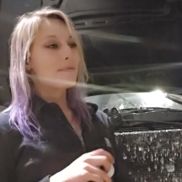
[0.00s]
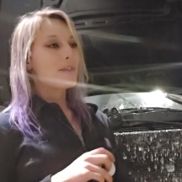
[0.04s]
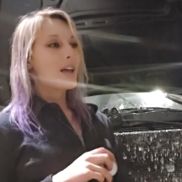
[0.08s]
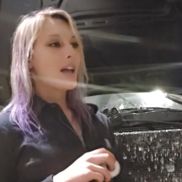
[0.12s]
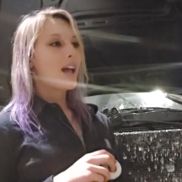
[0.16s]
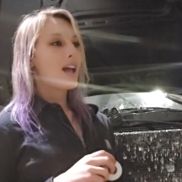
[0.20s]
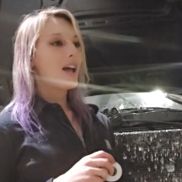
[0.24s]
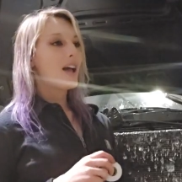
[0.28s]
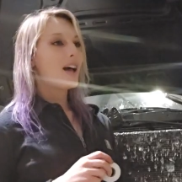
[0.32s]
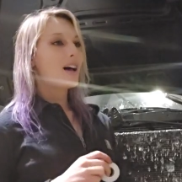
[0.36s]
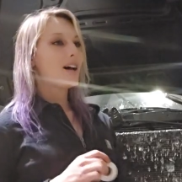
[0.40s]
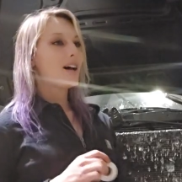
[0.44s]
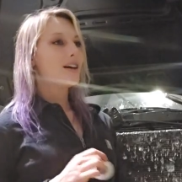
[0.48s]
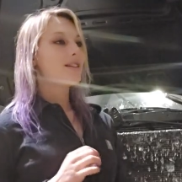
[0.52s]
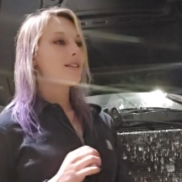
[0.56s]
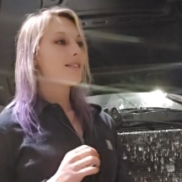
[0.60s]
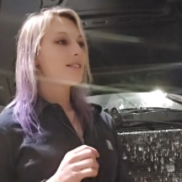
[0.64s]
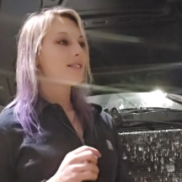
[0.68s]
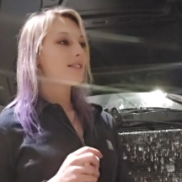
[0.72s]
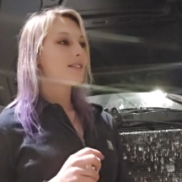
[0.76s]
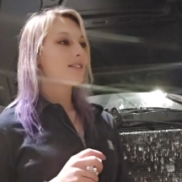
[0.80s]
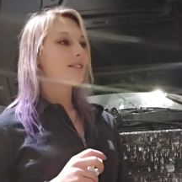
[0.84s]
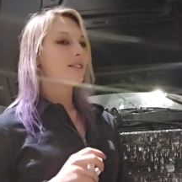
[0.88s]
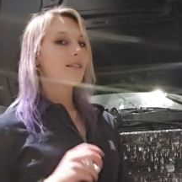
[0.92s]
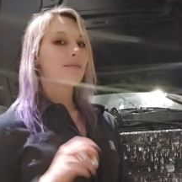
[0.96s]

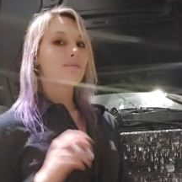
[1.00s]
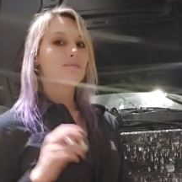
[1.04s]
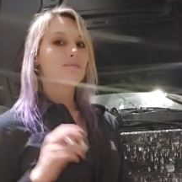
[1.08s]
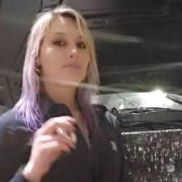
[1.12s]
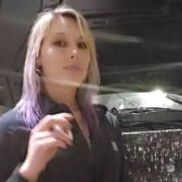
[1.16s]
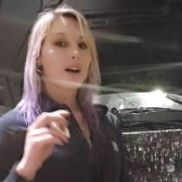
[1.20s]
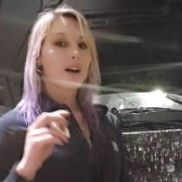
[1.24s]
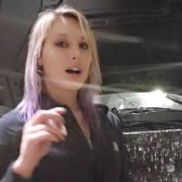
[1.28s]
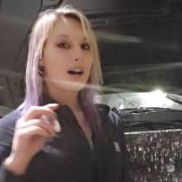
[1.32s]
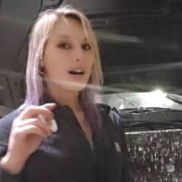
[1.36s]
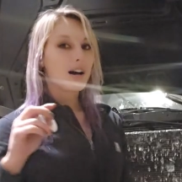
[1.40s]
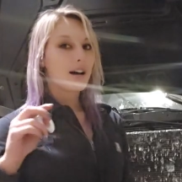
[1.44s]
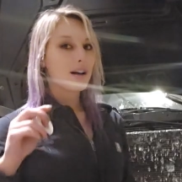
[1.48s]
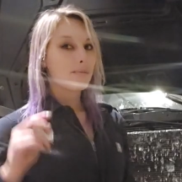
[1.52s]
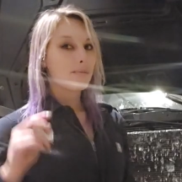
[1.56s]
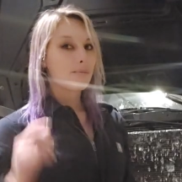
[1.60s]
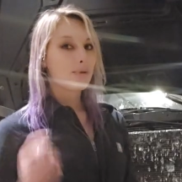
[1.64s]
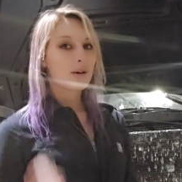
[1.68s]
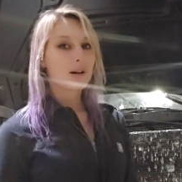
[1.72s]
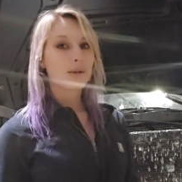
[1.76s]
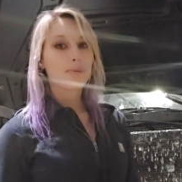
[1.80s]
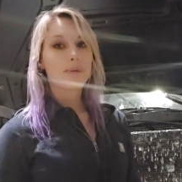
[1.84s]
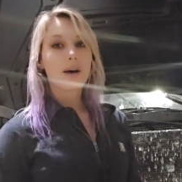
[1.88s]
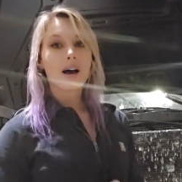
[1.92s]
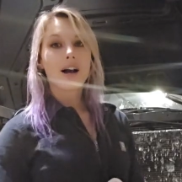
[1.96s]
And I
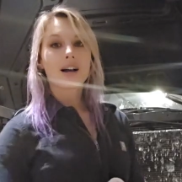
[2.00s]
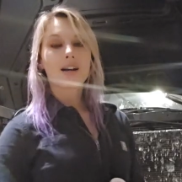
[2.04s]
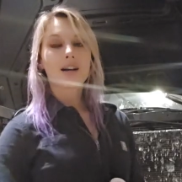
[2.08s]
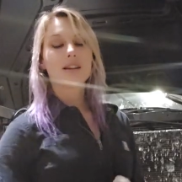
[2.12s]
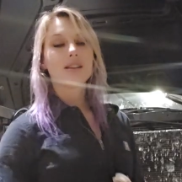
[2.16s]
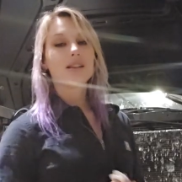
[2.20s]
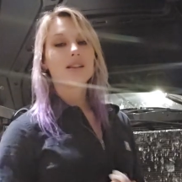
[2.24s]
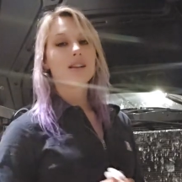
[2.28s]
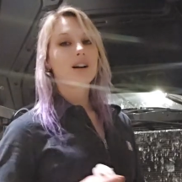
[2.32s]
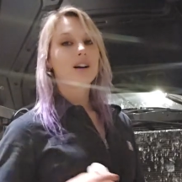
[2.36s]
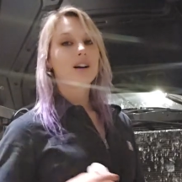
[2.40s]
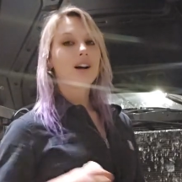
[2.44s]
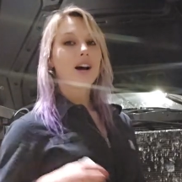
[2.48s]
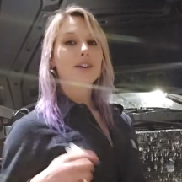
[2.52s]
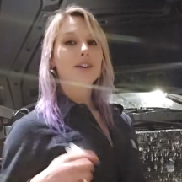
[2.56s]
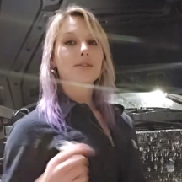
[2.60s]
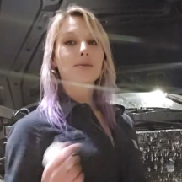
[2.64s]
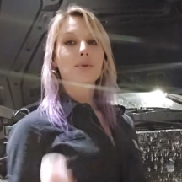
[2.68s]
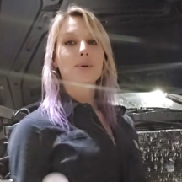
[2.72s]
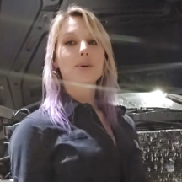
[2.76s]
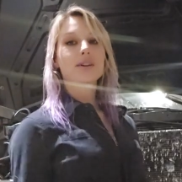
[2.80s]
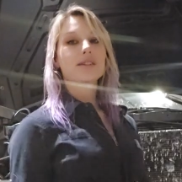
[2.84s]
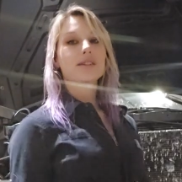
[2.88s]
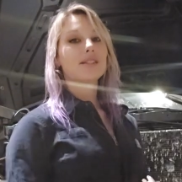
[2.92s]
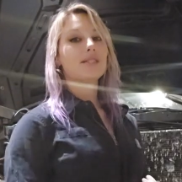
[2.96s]
put it back in there, I
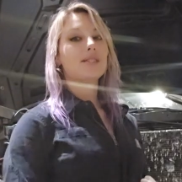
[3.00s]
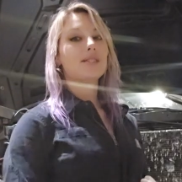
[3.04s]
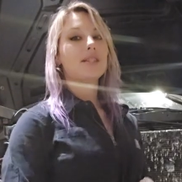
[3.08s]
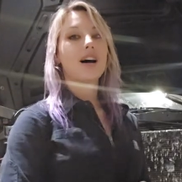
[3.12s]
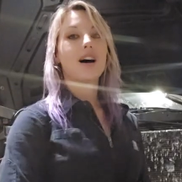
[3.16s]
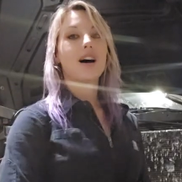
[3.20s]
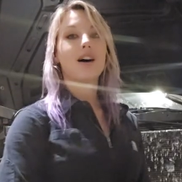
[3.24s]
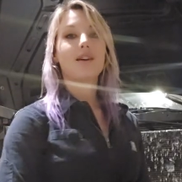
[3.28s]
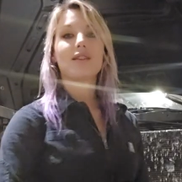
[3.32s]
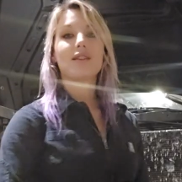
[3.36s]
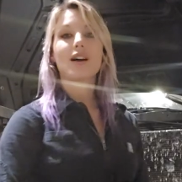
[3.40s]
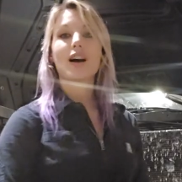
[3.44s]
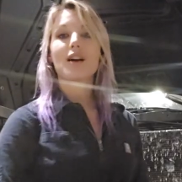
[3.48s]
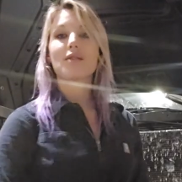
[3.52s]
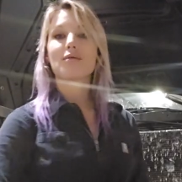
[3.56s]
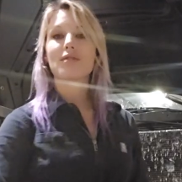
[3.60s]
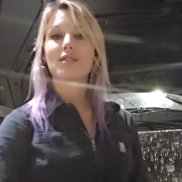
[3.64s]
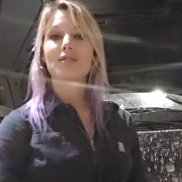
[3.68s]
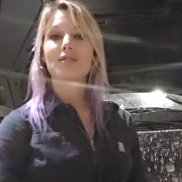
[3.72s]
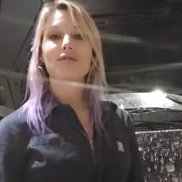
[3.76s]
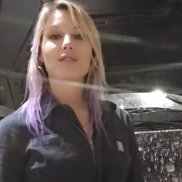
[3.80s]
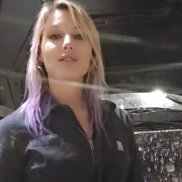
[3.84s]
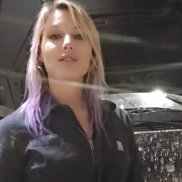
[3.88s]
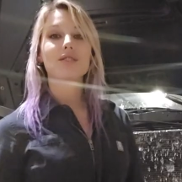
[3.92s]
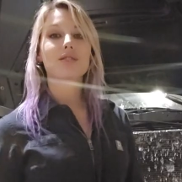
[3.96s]
torqued it down, I
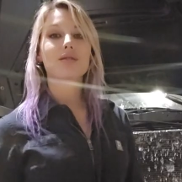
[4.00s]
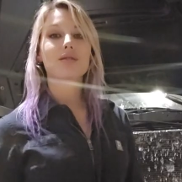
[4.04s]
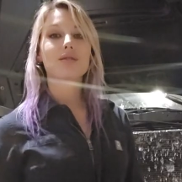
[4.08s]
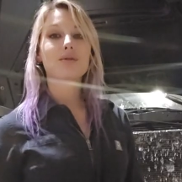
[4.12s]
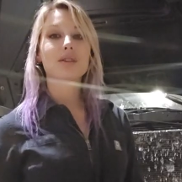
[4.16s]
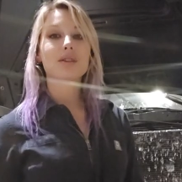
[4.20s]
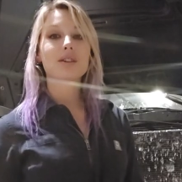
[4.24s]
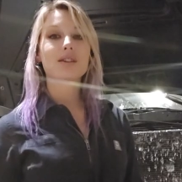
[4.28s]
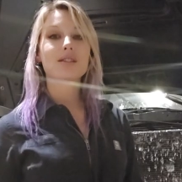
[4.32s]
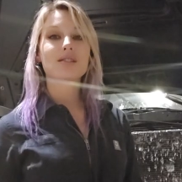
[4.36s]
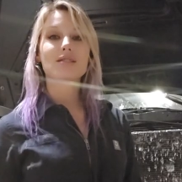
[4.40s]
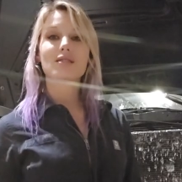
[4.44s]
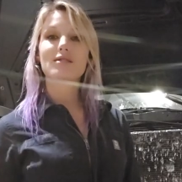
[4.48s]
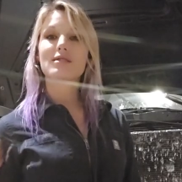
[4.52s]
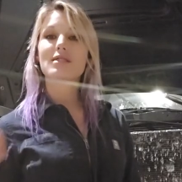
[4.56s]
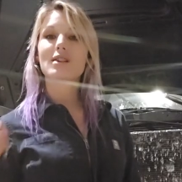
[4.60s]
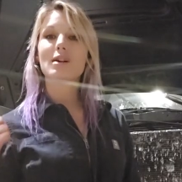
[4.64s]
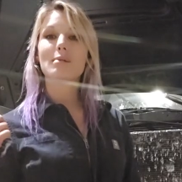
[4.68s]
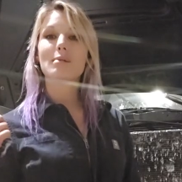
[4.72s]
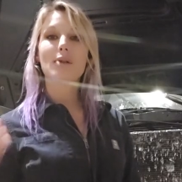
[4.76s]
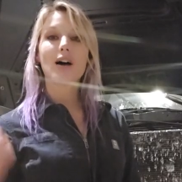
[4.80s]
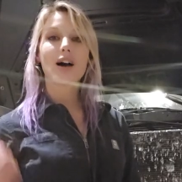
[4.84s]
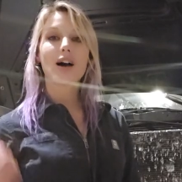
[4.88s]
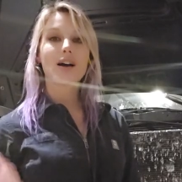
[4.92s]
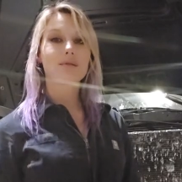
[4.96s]
refilled the cooling
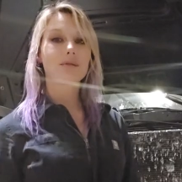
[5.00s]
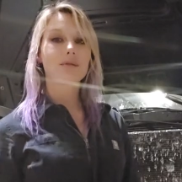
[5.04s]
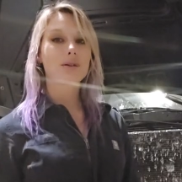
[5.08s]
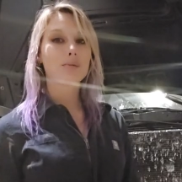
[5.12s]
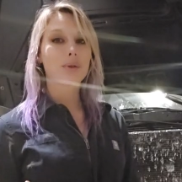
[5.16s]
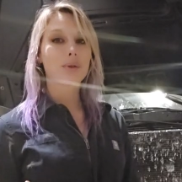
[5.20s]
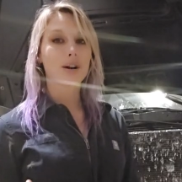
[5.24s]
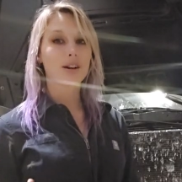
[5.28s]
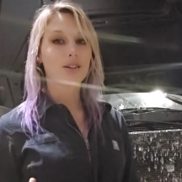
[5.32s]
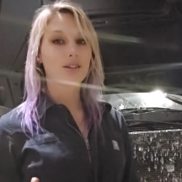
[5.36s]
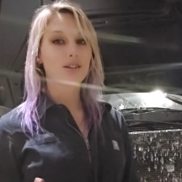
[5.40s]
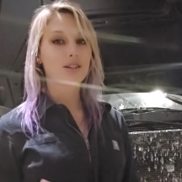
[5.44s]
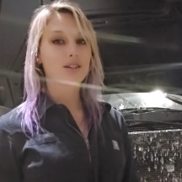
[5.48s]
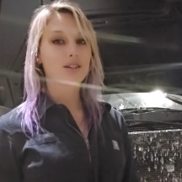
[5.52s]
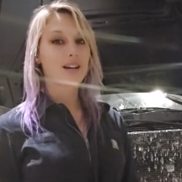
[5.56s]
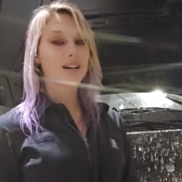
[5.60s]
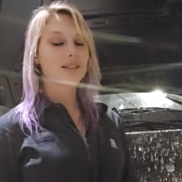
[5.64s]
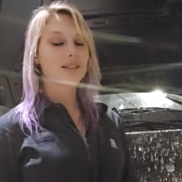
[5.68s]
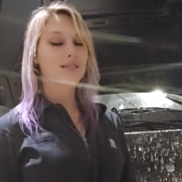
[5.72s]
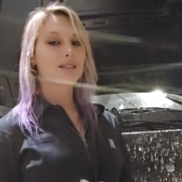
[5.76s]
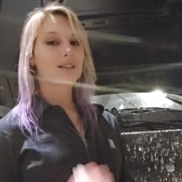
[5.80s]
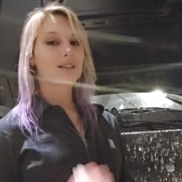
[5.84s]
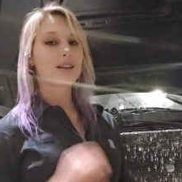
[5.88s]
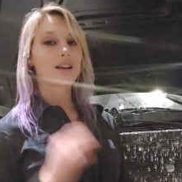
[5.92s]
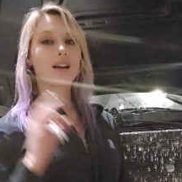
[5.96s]
system, I re-pressure
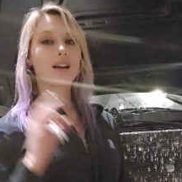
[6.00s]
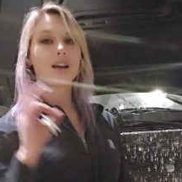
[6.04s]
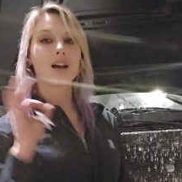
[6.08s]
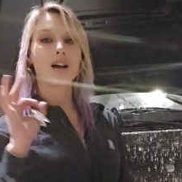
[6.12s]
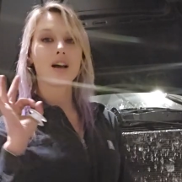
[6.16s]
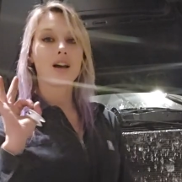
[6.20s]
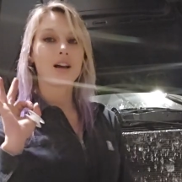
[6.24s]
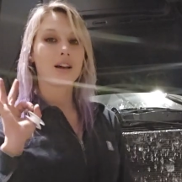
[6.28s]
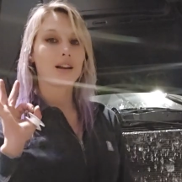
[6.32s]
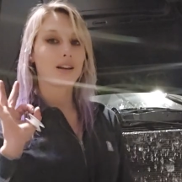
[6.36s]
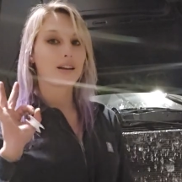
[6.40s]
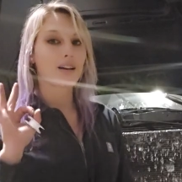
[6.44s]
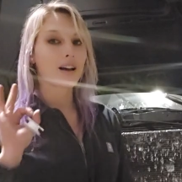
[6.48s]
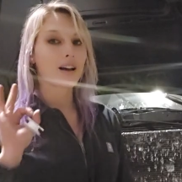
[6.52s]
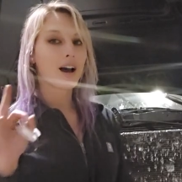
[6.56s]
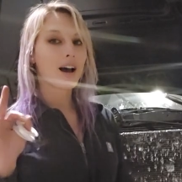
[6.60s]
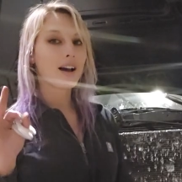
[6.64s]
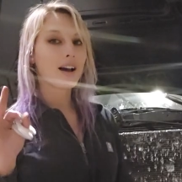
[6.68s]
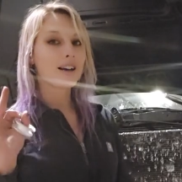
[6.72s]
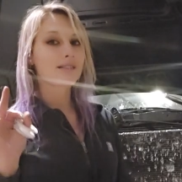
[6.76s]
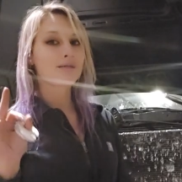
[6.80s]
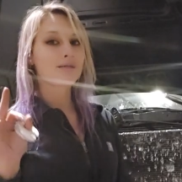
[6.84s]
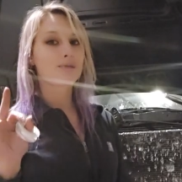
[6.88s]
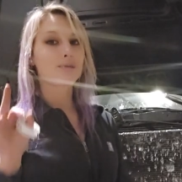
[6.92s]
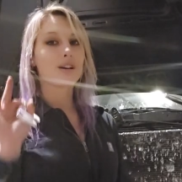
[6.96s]
tested it, and
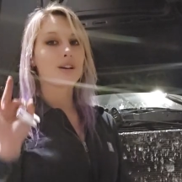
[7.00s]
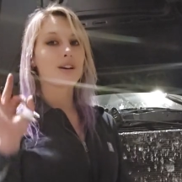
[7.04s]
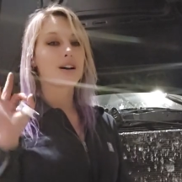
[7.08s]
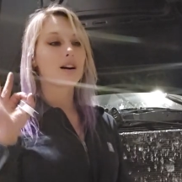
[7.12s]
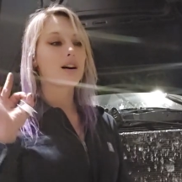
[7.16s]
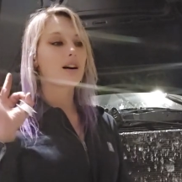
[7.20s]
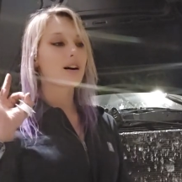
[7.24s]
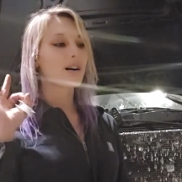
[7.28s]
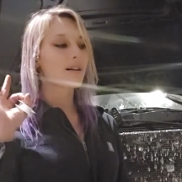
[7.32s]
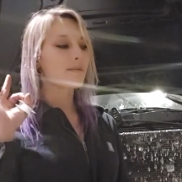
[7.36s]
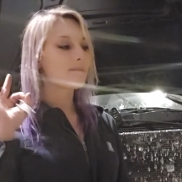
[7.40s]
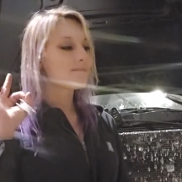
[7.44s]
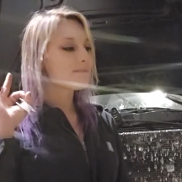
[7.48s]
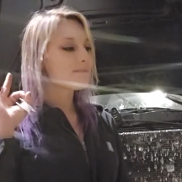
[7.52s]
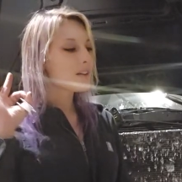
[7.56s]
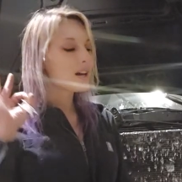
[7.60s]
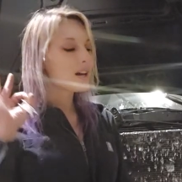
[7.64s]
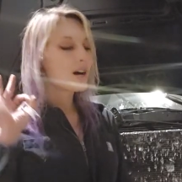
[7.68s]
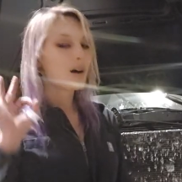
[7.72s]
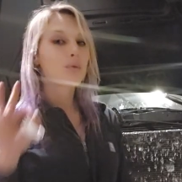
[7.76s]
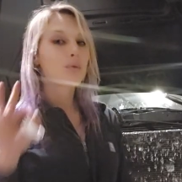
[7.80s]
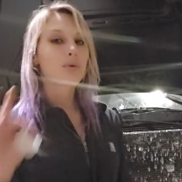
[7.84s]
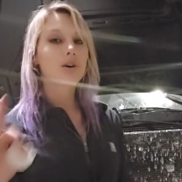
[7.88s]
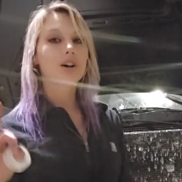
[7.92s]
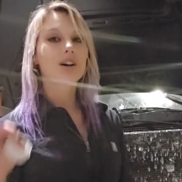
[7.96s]
guys, we're
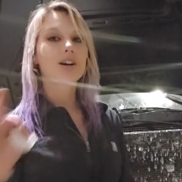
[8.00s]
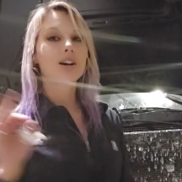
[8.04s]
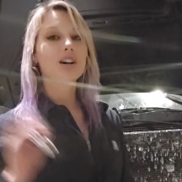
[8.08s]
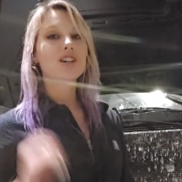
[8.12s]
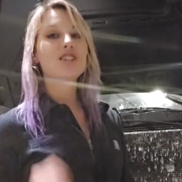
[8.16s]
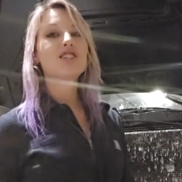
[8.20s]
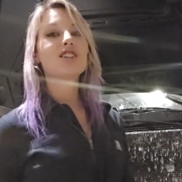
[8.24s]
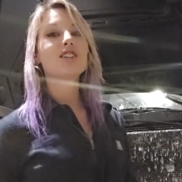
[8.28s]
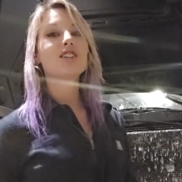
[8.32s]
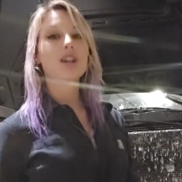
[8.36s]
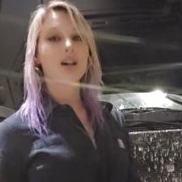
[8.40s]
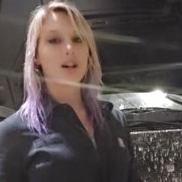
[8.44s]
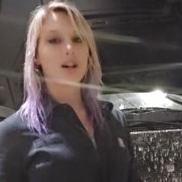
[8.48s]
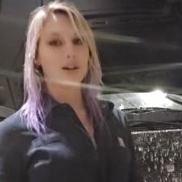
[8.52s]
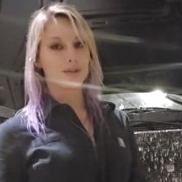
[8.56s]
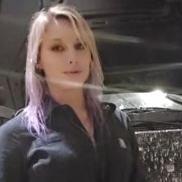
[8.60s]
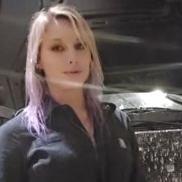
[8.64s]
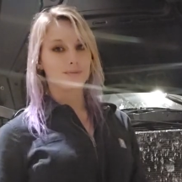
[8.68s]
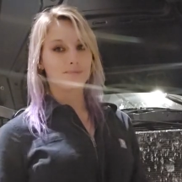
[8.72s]
good to go.